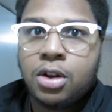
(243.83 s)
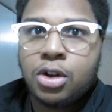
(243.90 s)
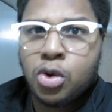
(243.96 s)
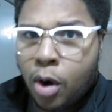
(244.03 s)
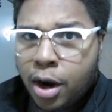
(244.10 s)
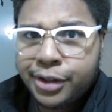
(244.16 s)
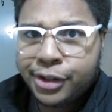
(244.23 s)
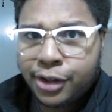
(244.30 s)

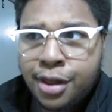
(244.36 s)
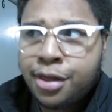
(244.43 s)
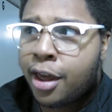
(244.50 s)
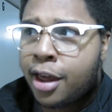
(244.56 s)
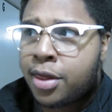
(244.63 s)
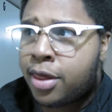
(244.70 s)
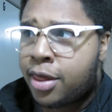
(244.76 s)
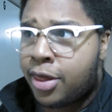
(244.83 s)
You honestly
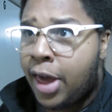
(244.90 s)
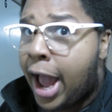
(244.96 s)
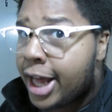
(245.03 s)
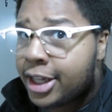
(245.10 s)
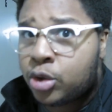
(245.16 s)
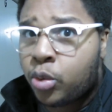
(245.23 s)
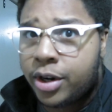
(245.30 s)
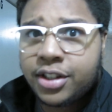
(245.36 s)
think
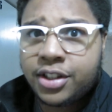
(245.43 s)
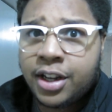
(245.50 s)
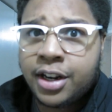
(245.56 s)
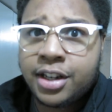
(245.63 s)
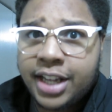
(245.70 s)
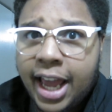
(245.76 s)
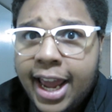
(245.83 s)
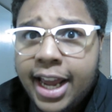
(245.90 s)
that's what it's
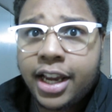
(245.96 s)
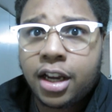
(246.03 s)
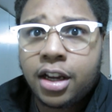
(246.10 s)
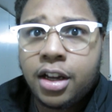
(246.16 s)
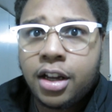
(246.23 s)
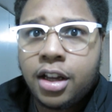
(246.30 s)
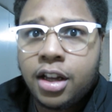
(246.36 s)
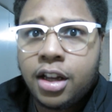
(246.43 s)
gonna
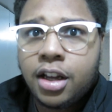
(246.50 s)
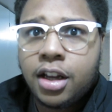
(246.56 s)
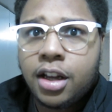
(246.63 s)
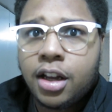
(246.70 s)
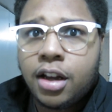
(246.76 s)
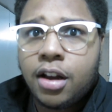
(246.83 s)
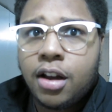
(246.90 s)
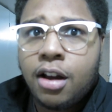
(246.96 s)
take
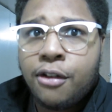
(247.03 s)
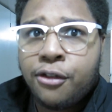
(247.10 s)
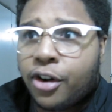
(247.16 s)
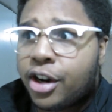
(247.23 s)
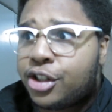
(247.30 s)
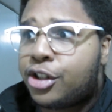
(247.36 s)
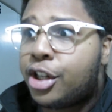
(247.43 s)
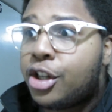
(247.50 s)
for
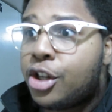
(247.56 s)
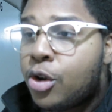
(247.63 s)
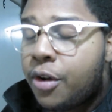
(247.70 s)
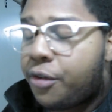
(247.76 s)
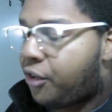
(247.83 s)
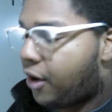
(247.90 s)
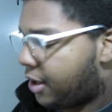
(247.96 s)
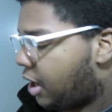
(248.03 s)
us to
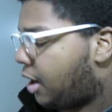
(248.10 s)
unify?